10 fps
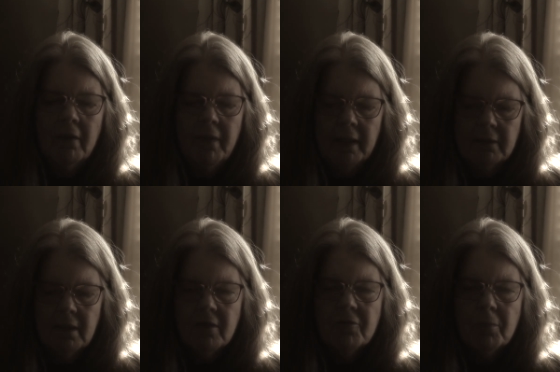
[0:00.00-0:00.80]
that
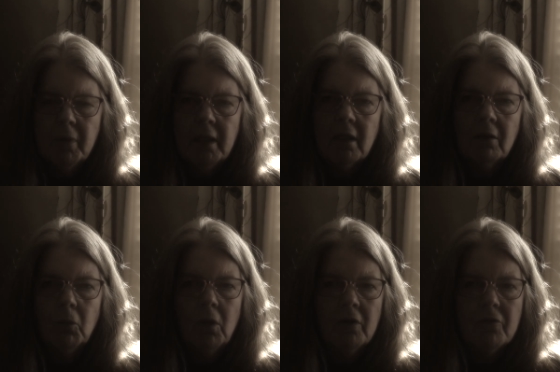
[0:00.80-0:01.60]
this bill,
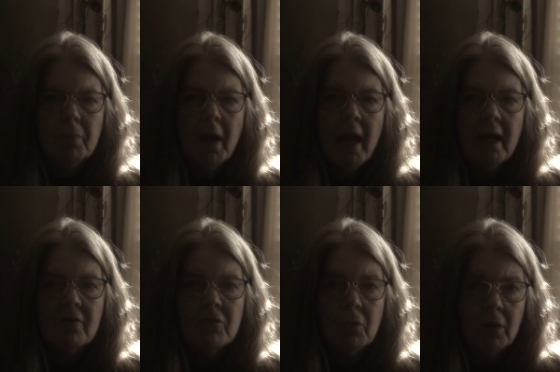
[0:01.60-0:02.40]
once
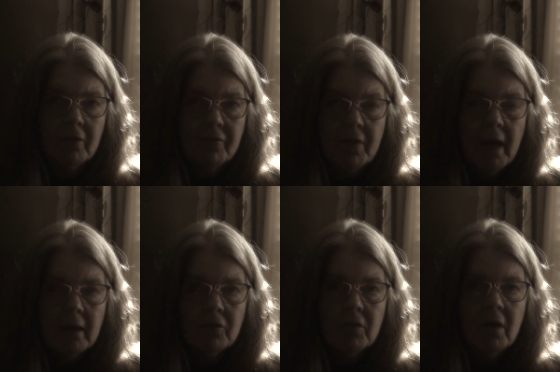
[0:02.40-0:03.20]
passed, will
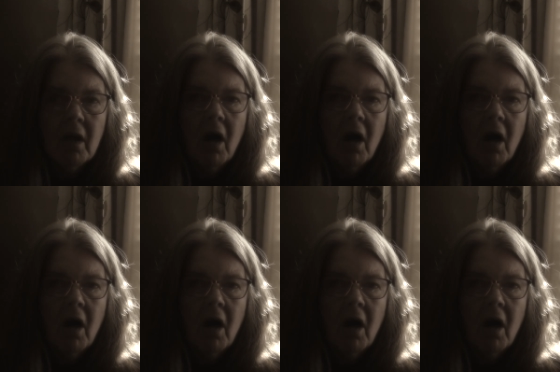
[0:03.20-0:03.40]
affect